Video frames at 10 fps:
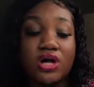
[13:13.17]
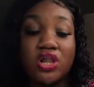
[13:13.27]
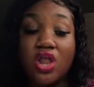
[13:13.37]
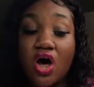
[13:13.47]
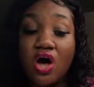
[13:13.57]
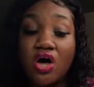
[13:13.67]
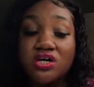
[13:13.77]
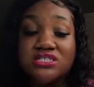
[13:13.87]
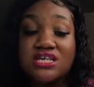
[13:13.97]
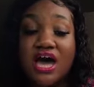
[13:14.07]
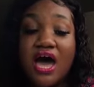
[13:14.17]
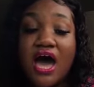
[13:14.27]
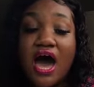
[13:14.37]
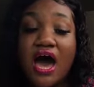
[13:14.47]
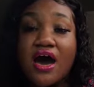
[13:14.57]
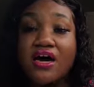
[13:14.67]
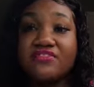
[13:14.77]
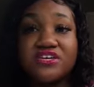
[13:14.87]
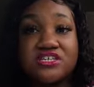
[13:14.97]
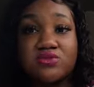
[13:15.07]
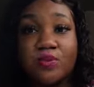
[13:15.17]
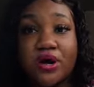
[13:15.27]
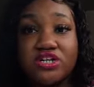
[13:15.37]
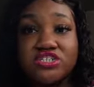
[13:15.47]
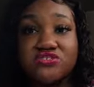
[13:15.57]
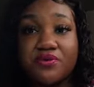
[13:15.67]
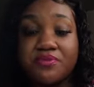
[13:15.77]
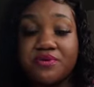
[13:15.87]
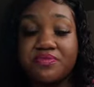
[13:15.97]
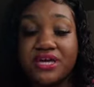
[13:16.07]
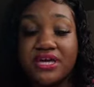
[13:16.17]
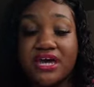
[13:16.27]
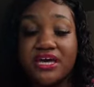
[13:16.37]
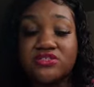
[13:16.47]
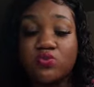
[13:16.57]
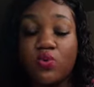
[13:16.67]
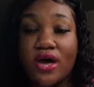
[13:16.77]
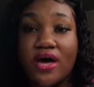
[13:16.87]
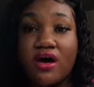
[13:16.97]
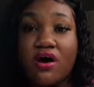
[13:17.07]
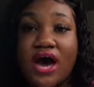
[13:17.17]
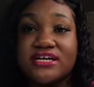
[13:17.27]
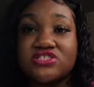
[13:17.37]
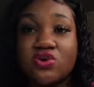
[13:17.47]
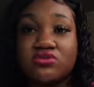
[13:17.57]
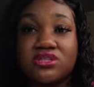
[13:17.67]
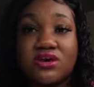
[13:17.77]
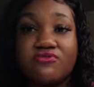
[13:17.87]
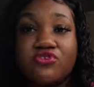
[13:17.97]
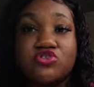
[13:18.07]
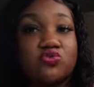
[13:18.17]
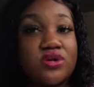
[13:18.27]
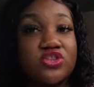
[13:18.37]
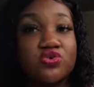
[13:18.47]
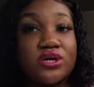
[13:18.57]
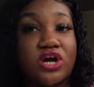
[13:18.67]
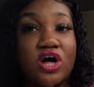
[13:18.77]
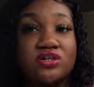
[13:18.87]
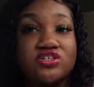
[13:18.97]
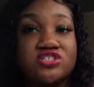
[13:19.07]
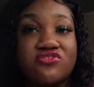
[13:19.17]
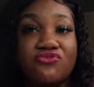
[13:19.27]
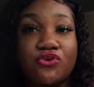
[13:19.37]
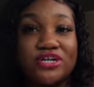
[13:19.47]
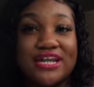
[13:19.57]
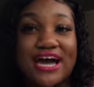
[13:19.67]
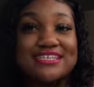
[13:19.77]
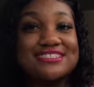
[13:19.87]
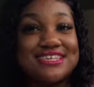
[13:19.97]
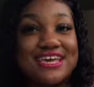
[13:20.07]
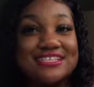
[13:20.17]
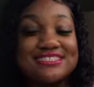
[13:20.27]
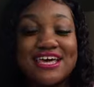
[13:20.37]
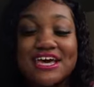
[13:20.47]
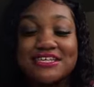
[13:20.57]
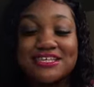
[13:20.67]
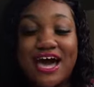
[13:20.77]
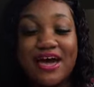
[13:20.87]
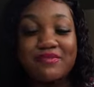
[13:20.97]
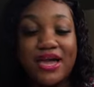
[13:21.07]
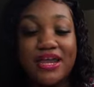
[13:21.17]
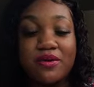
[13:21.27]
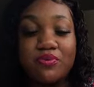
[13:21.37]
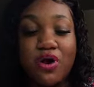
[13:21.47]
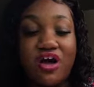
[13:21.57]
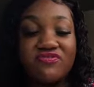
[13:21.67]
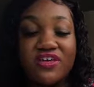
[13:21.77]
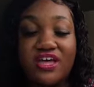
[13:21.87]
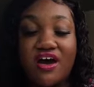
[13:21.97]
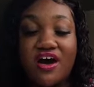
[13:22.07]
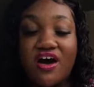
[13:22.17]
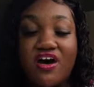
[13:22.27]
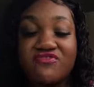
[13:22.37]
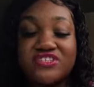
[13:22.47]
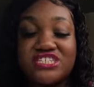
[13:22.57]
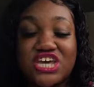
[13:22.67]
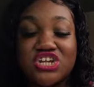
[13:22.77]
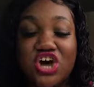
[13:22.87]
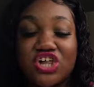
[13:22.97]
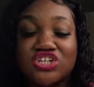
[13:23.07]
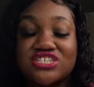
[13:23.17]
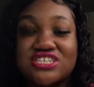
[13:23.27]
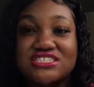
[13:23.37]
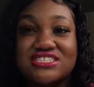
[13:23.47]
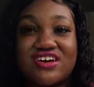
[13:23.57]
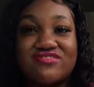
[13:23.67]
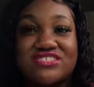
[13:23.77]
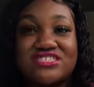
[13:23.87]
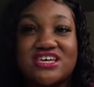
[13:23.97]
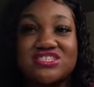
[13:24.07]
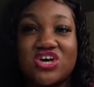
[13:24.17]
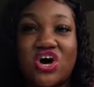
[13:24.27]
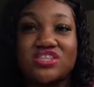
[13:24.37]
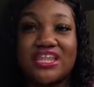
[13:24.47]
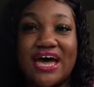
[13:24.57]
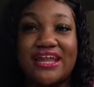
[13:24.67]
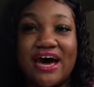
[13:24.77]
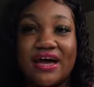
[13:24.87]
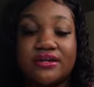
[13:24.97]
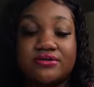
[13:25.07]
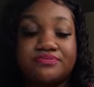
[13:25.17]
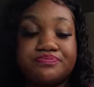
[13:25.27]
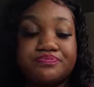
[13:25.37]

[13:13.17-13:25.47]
clogs. These were purchased from the bin as well. I sold them for $23.49. So I made a profit of $10.07 on that item.